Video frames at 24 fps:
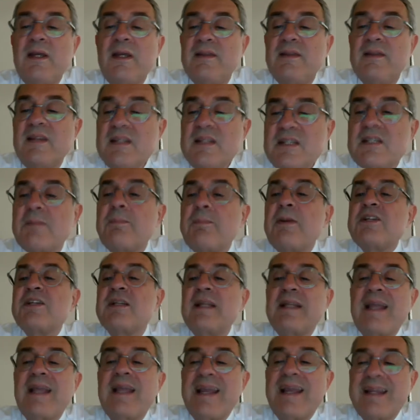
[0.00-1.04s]
This is a
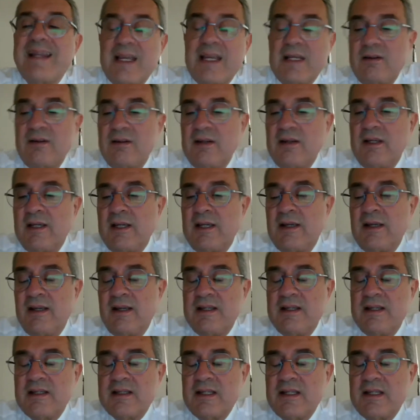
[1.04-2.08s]
patient that had
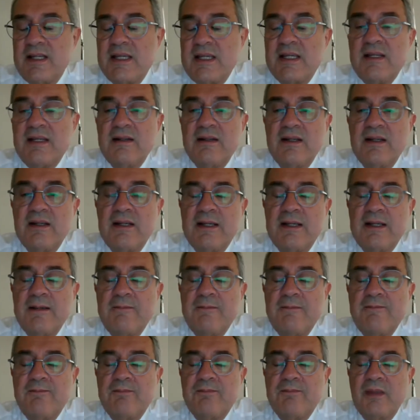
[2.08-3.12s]
instead
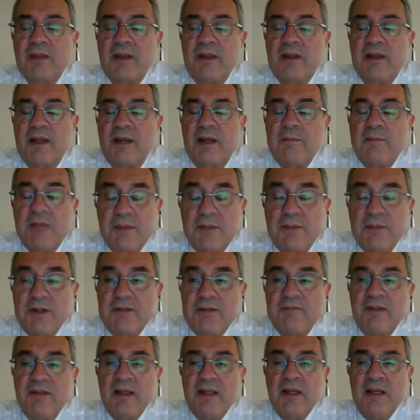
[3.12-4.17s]

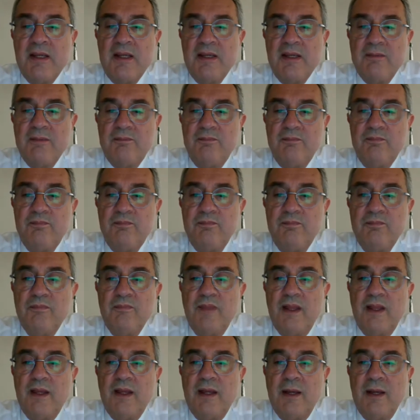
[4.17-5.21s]
amoeba.
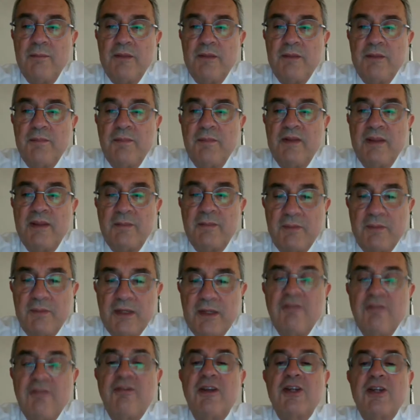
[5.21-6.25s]
The
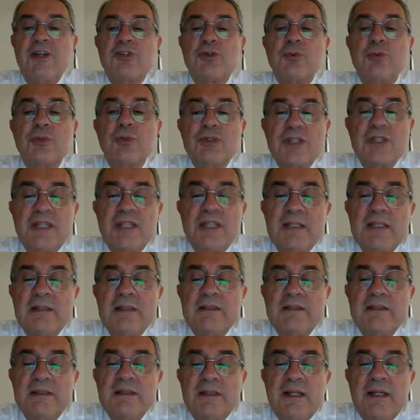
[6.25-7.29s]
amoebic infection was
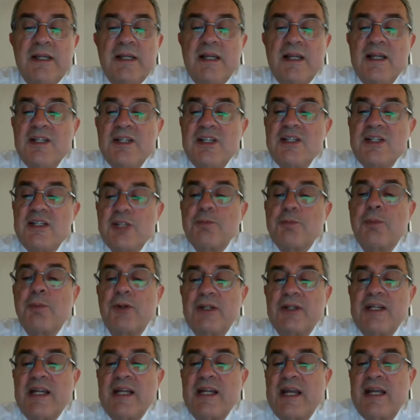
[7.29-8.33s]
healed. She
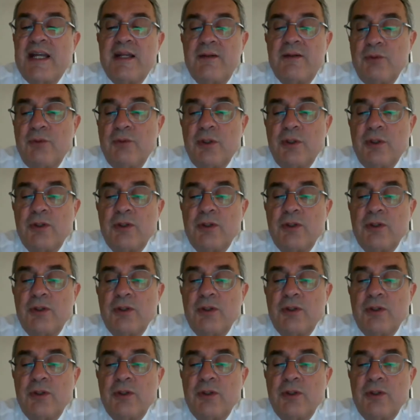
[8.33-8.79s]
sees 0.9.